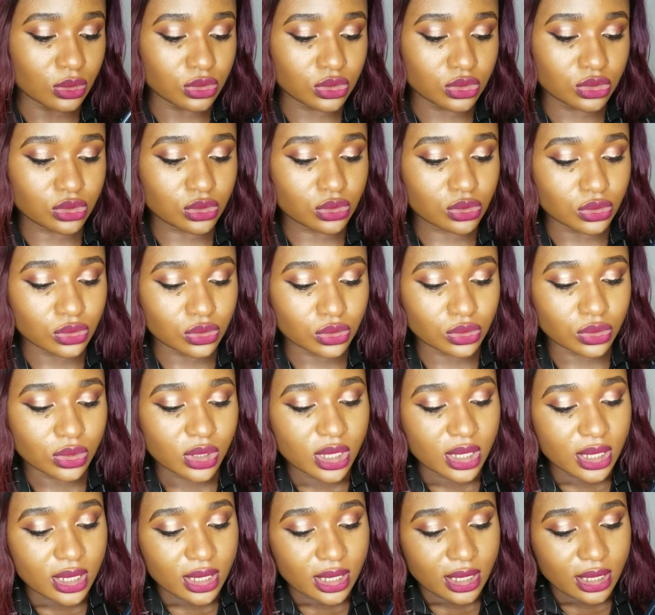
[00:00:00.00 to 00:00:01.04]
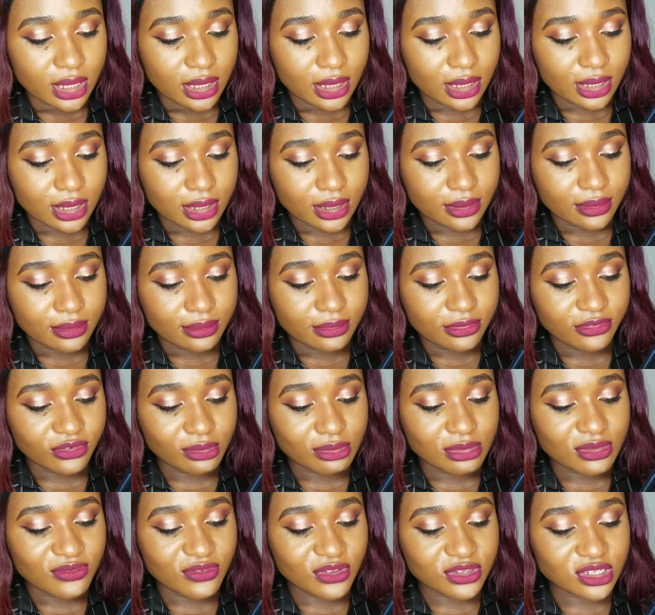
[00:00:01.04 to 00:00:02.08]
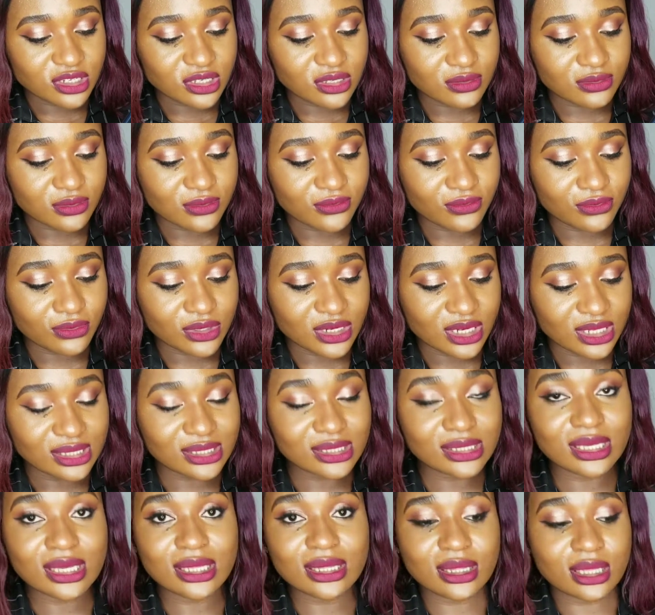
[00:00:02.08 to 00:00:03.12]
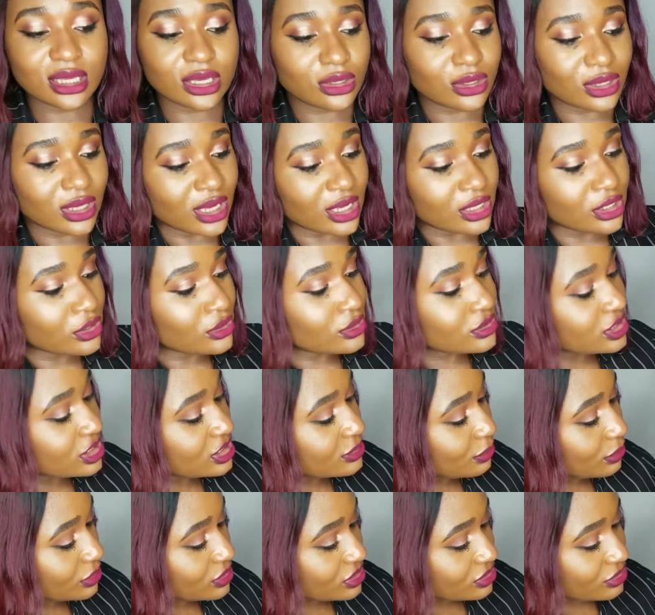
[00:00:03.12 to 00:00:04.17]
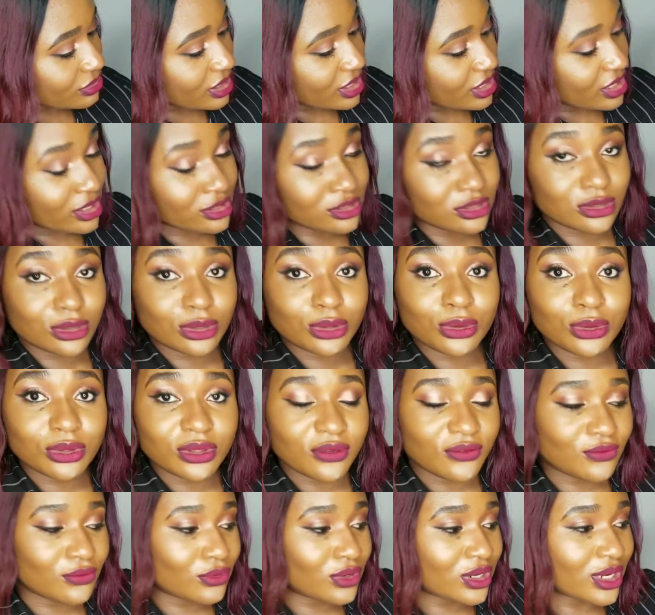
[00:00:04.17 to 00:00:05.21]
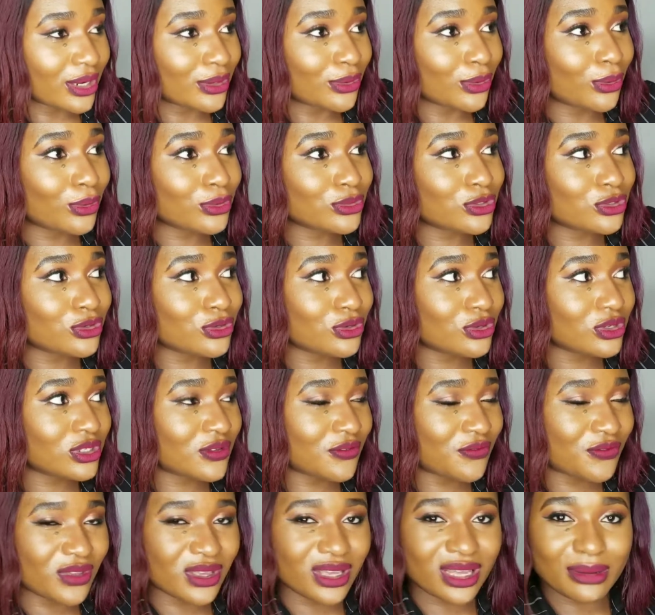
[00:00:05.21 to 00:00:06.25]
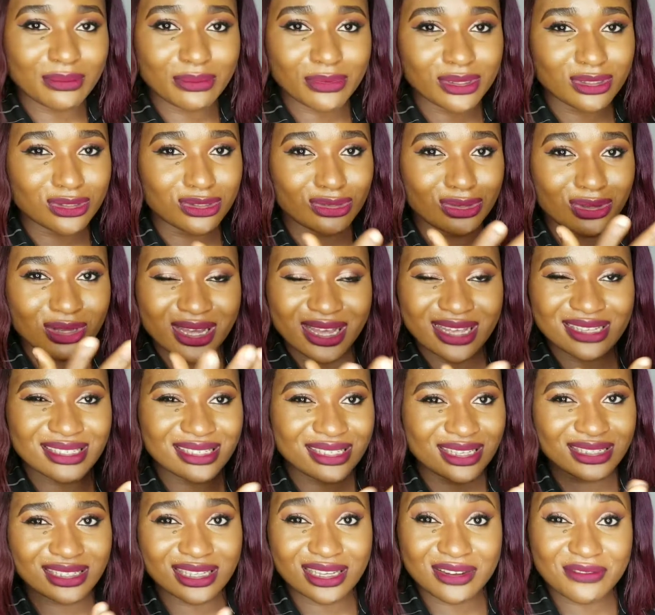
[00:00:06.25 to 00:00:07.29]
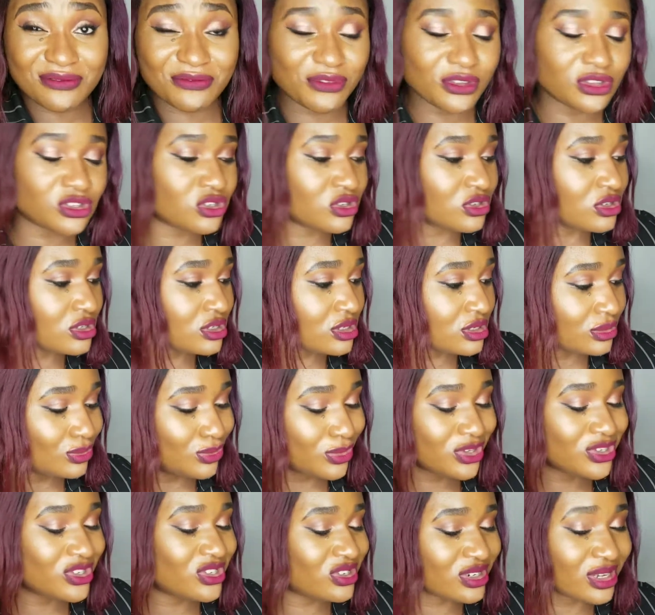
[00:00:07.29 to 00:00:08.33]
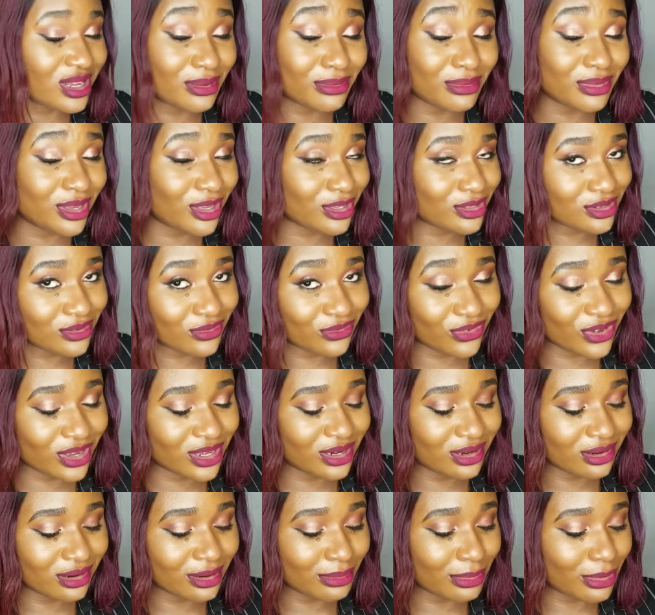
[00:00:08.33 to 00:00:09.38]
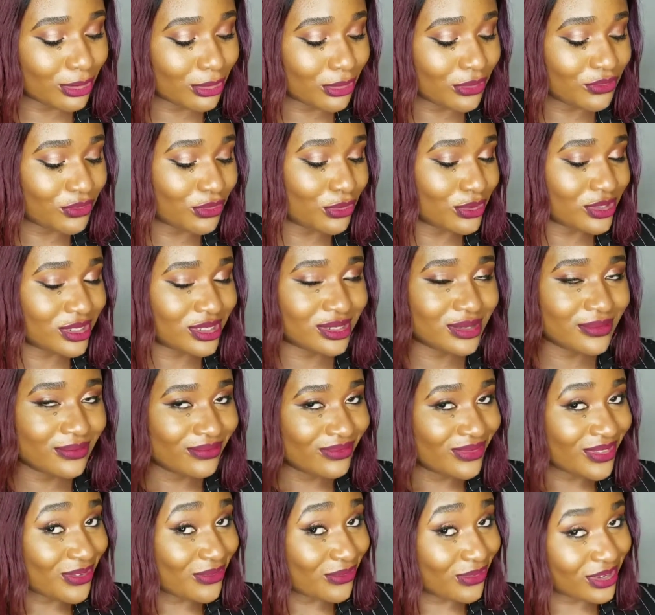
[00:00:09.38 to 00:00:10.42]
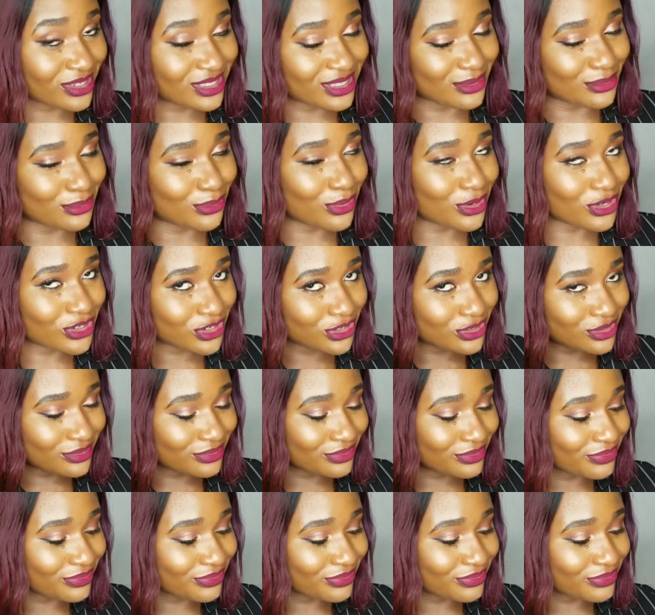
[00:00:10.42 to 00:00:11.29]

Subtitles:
So from the features of the phone, it said that you can use this button right here to turn on the phone, and also use the fingerprint to access certain features, which I'm yet to find out about, of course. First impression.